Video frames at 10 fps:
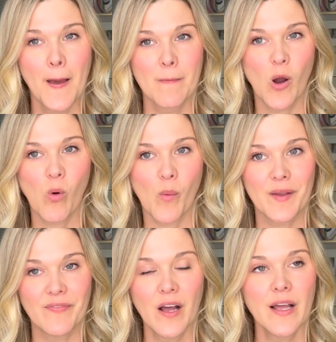But what we
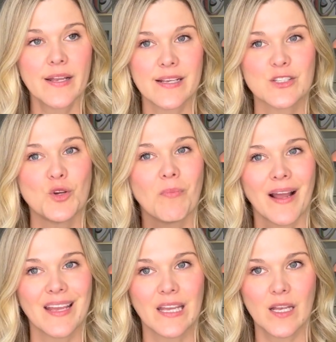find is you
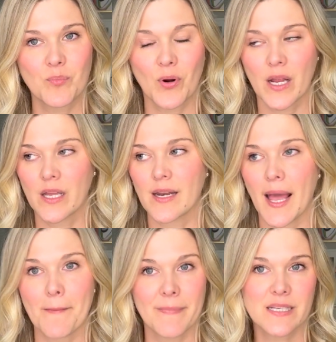might get pregnant
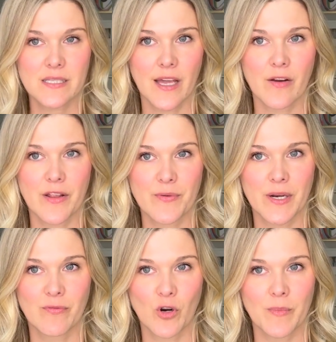and miscarry three to
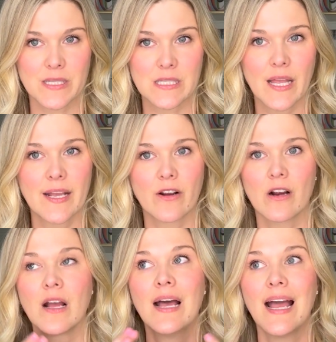four months
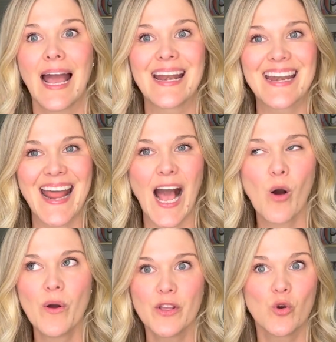later, and
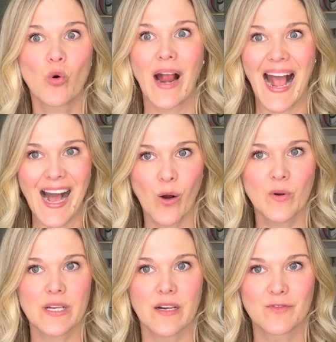now you're out
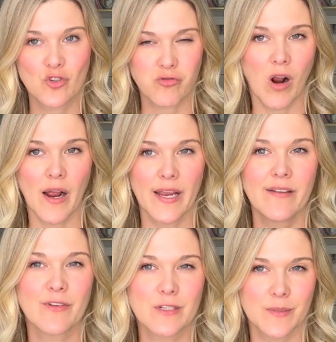of trying
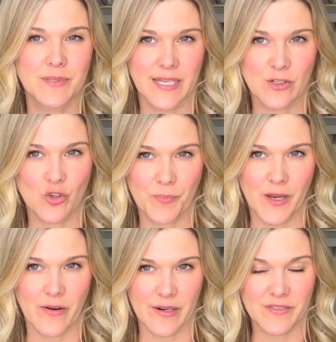for a substantial
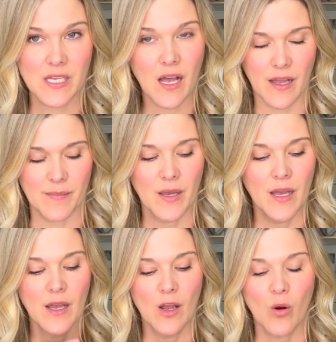period of time.
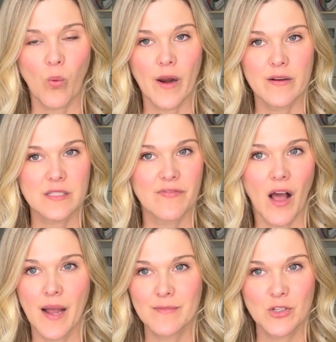Whereas if
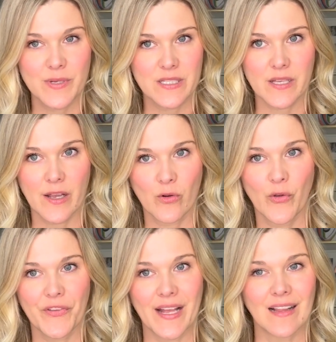I'm doing
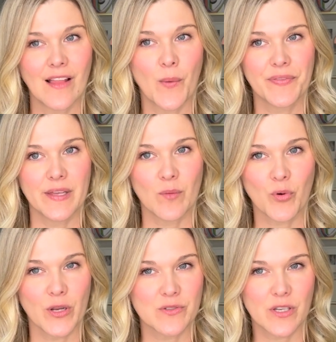cycles and allowing the
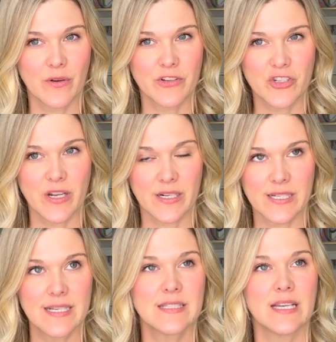embryos to go to genetic
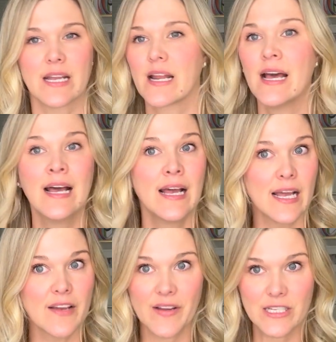testing,
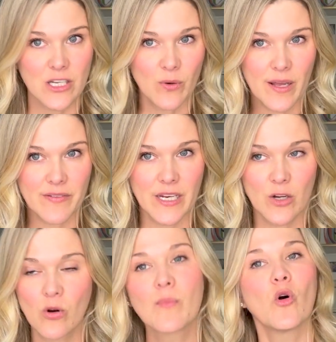if I don't have any
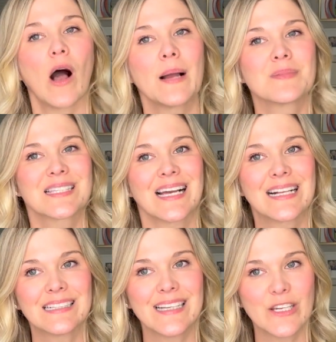normal, I'm
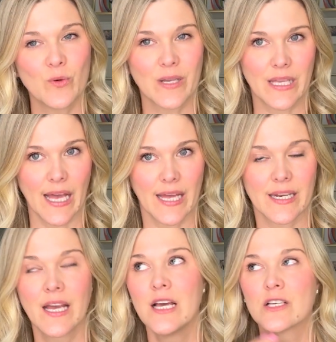cycling you again.
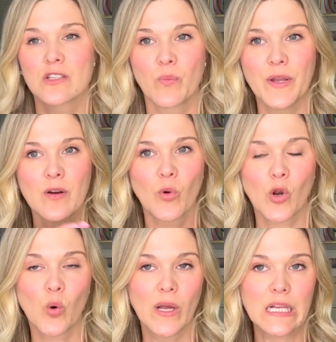So we are more
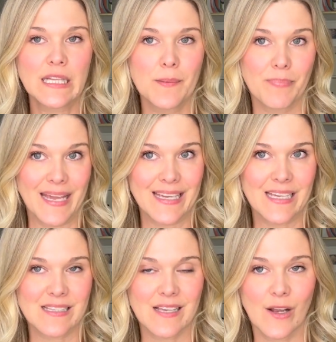quickly
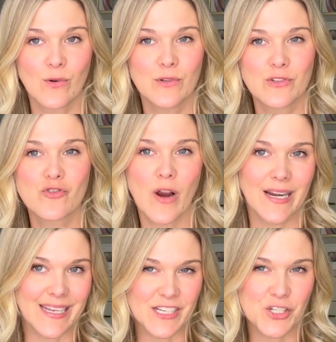banking cycles to try to
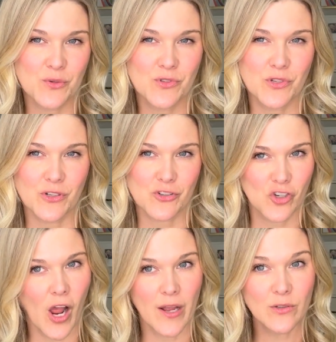get you to your
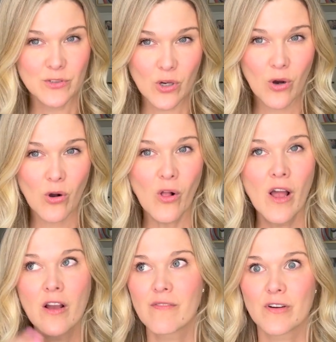child goal
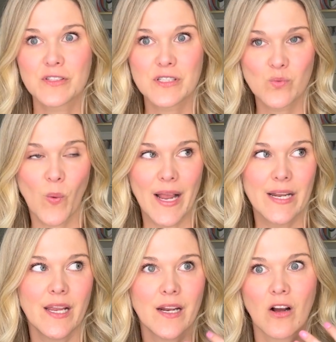versus
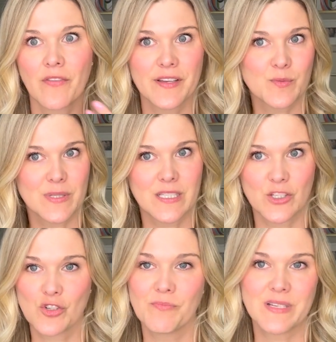waiting on these
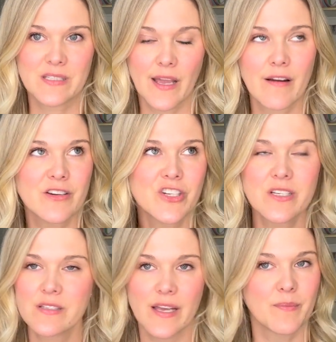potential
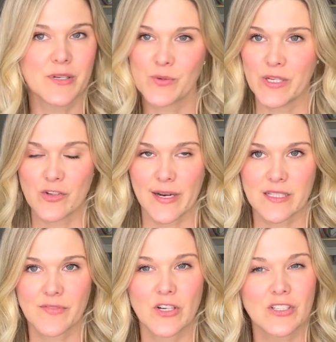miscarriages in between
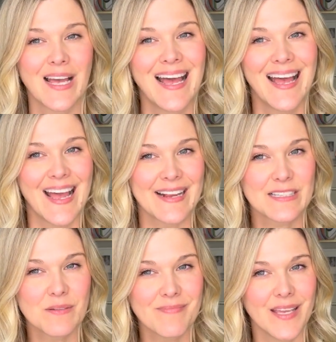transfers. And
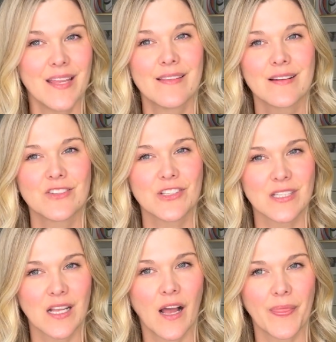to me, that is just
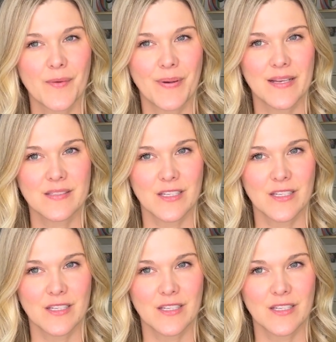not the best